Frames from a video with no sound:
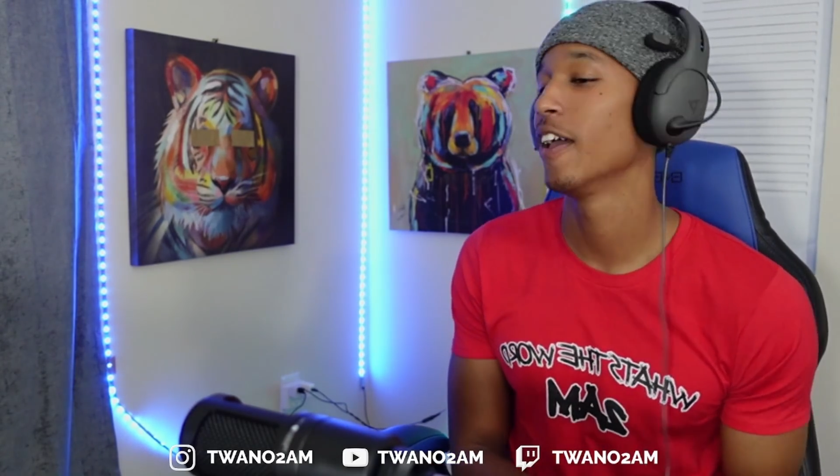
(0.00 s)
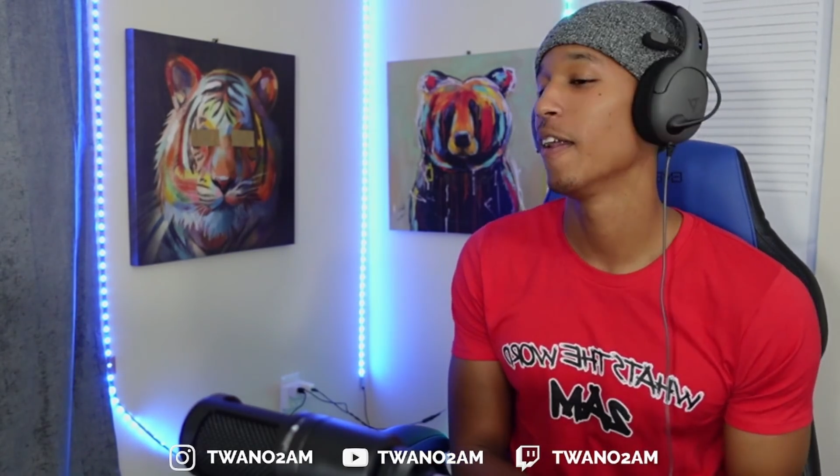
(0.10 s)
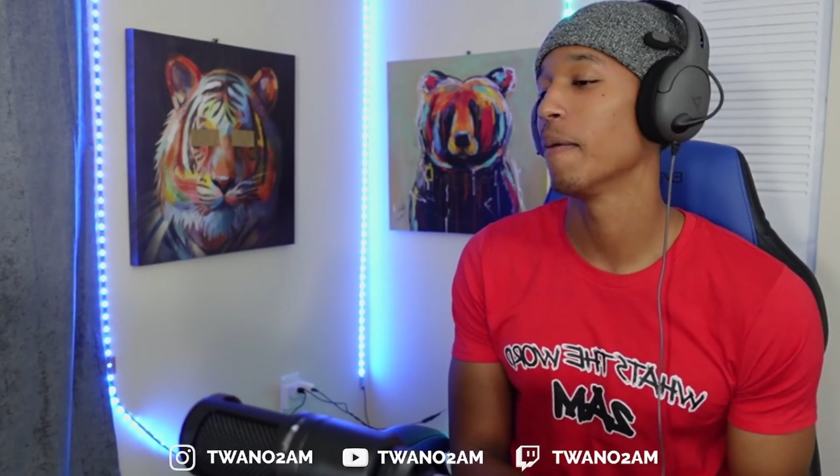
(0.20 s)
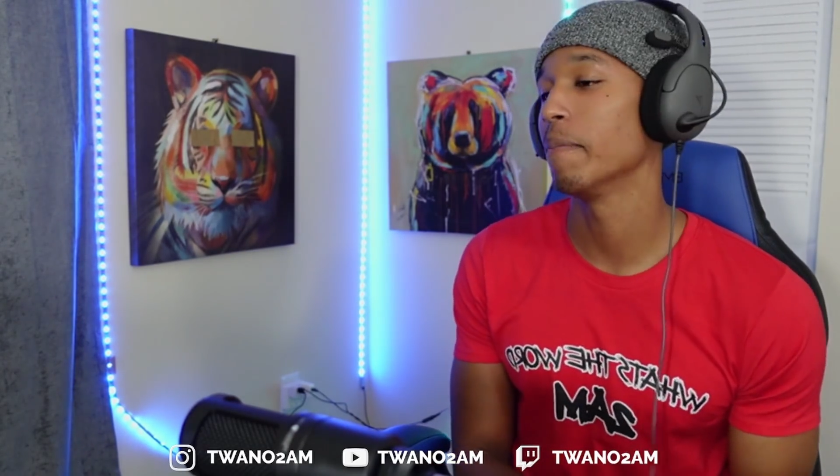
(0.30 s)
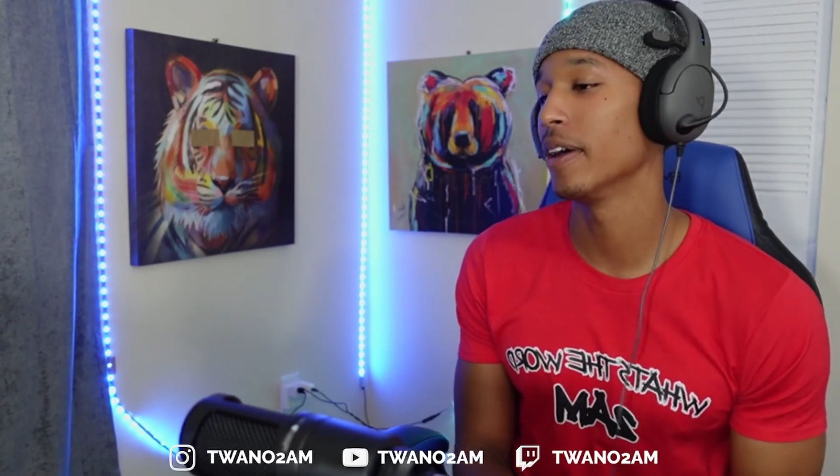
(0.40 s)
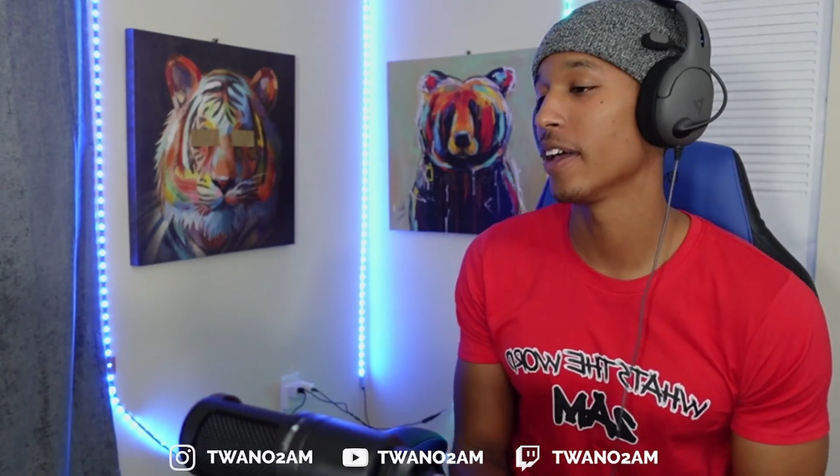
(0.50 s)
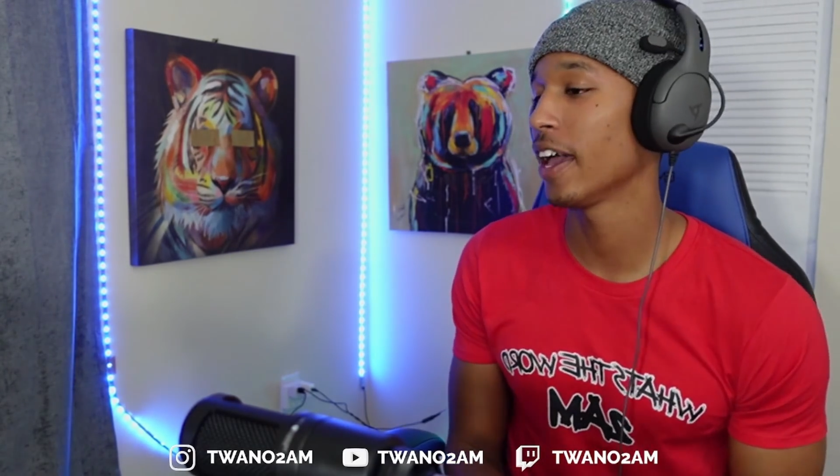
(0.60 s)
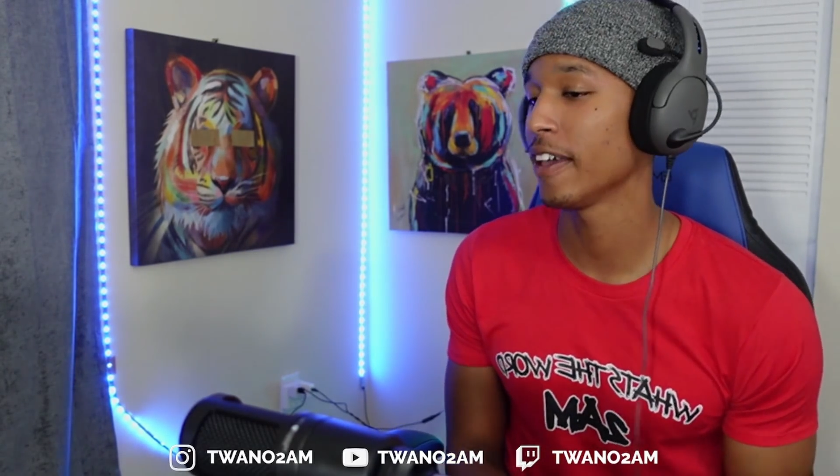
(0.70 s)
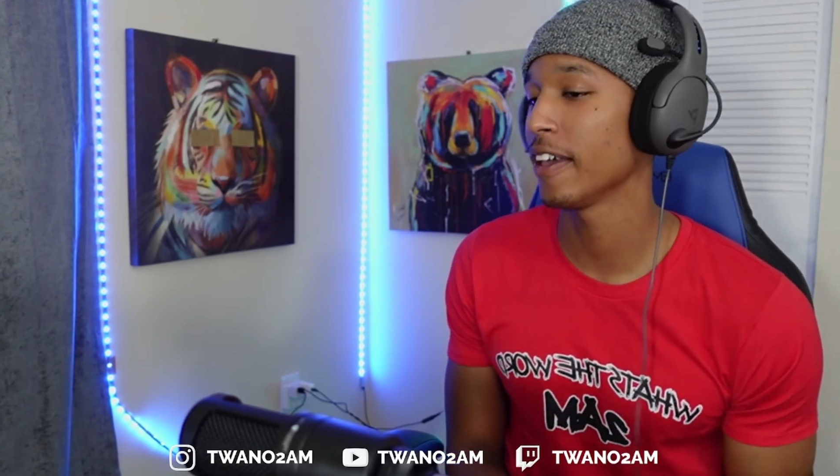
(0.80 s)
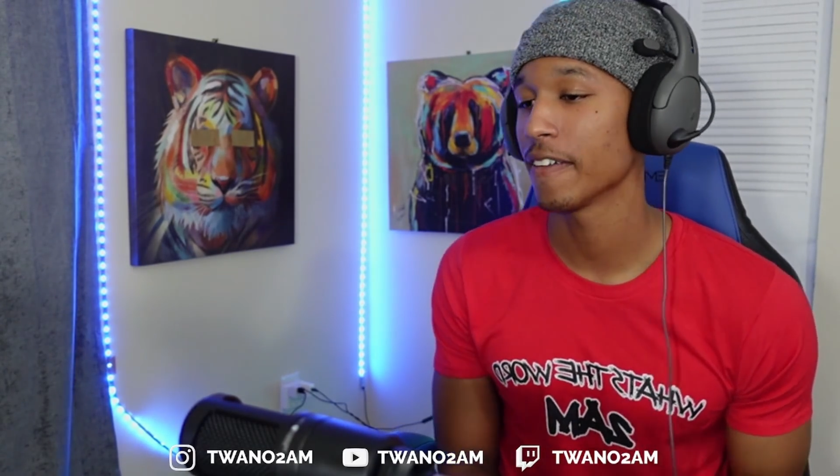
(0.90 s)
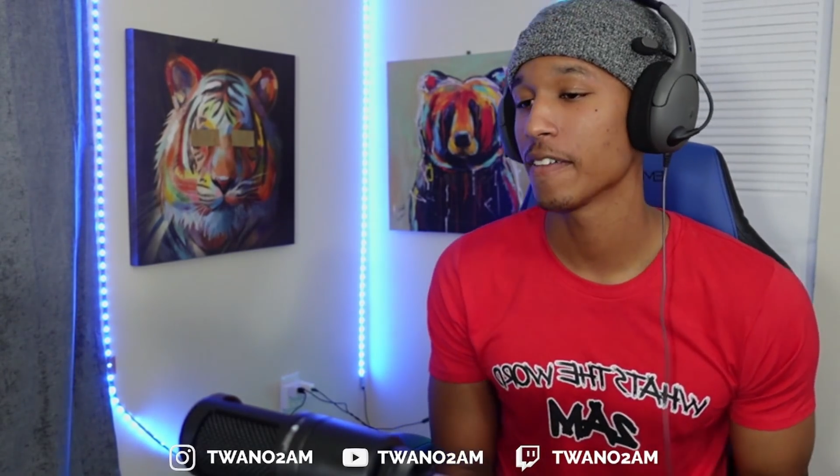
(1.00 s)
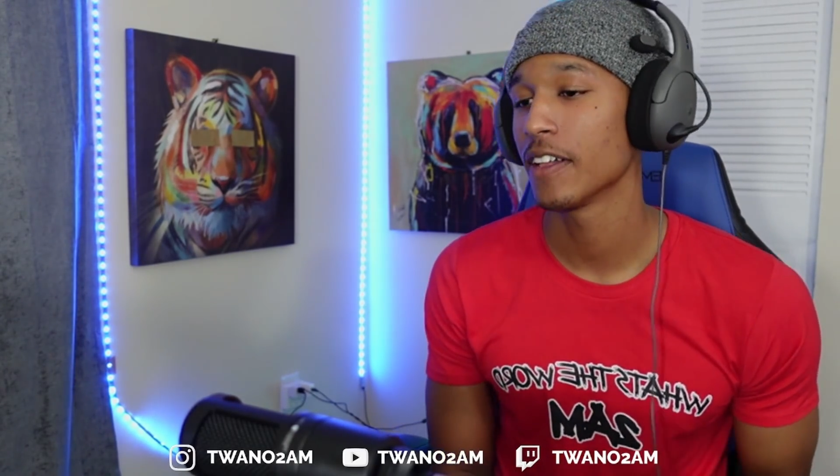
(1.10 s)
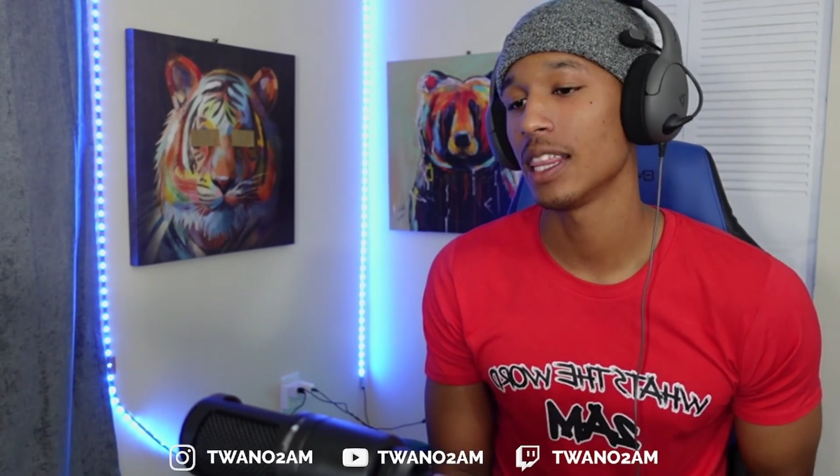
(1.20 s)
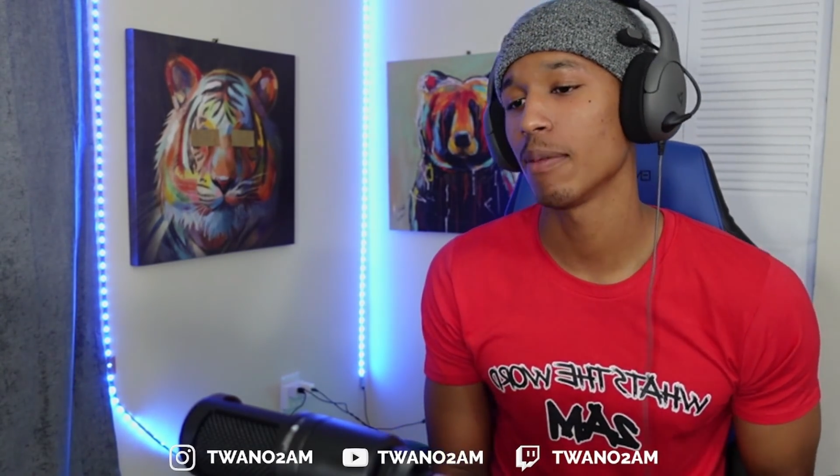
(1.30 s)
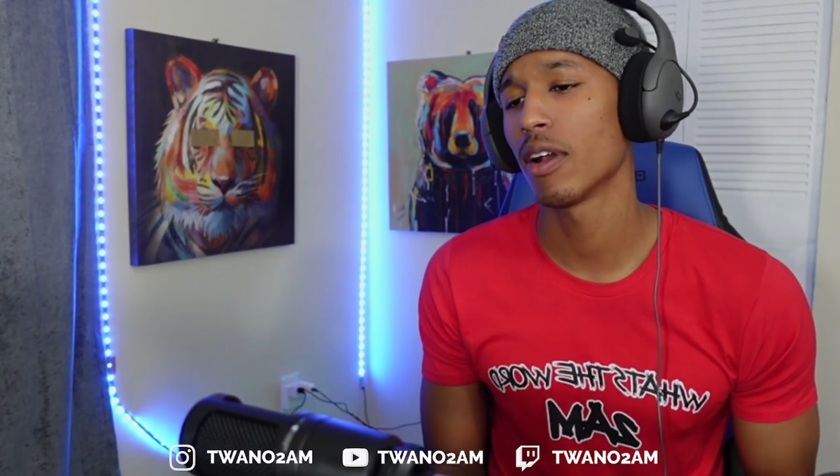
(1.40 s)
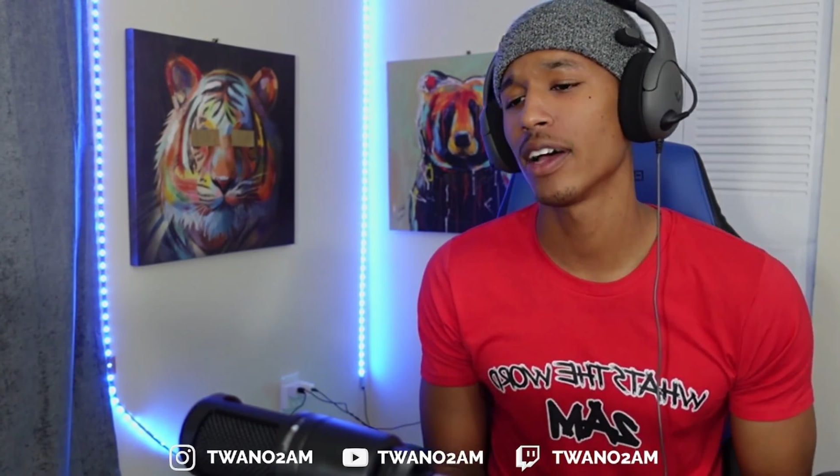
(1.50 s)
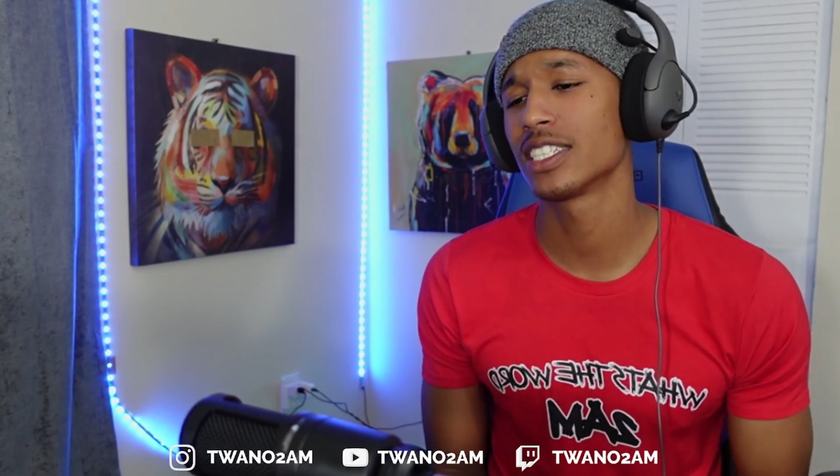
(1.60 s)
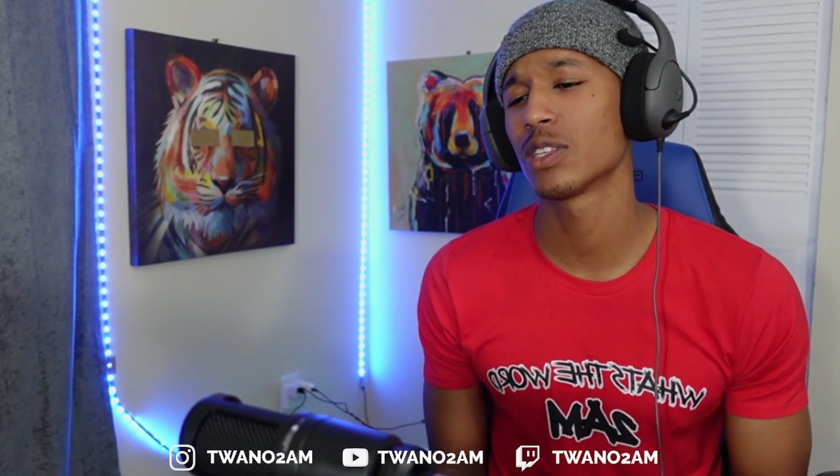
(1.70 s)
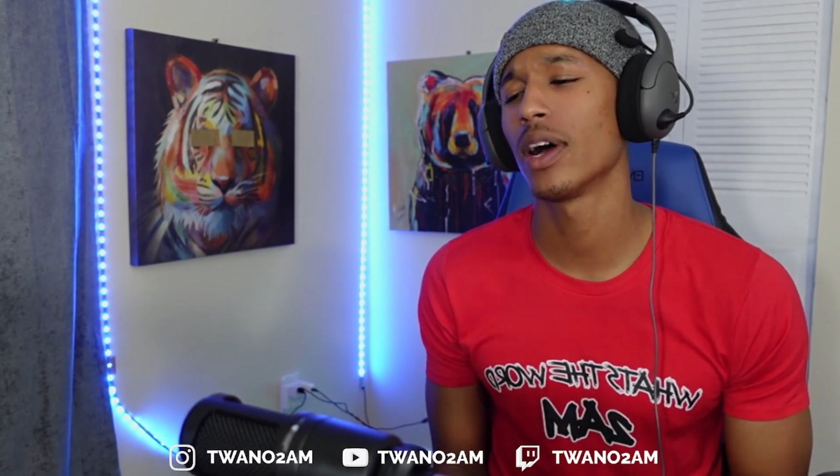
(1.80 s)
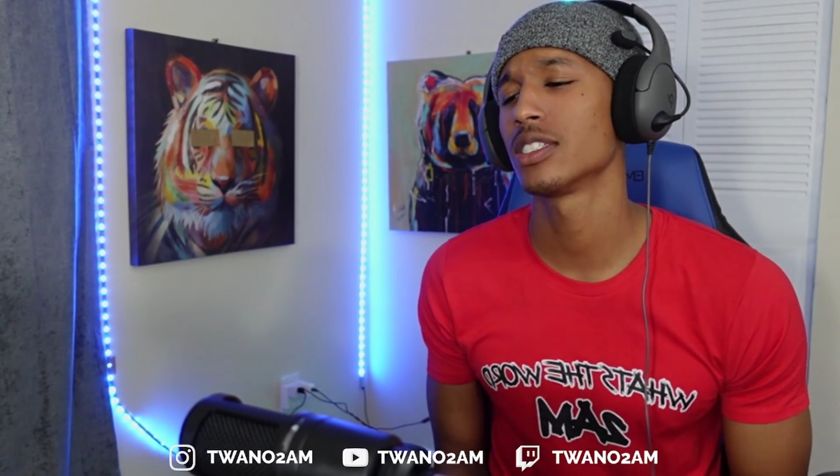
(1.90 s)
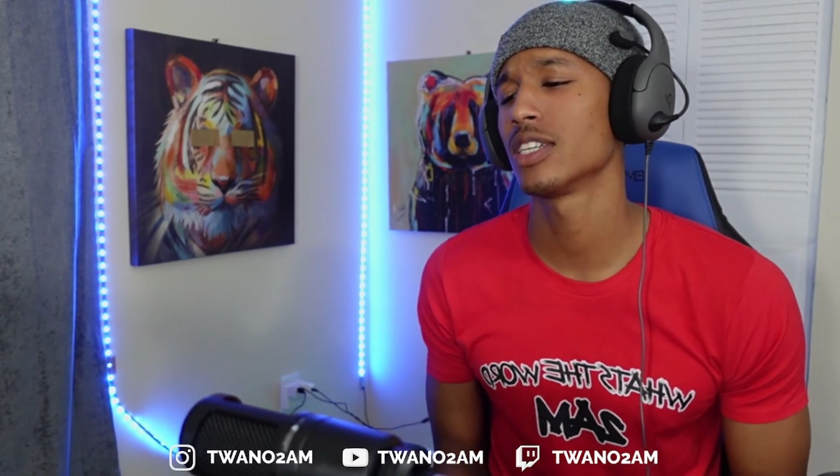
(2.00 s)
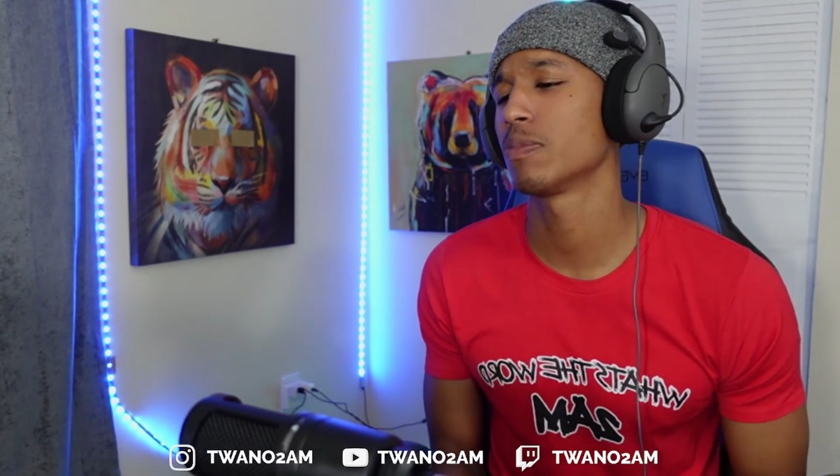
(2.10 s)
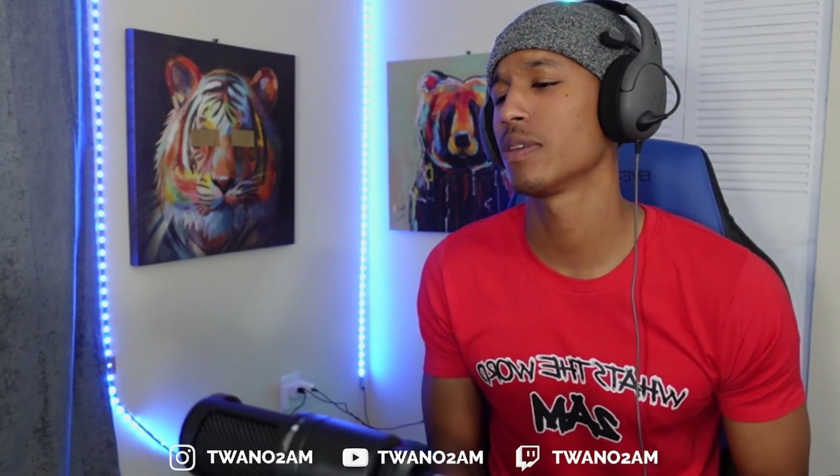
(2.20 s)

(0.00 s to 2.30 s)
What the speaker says: But hey, let me know what I should watch next, bro.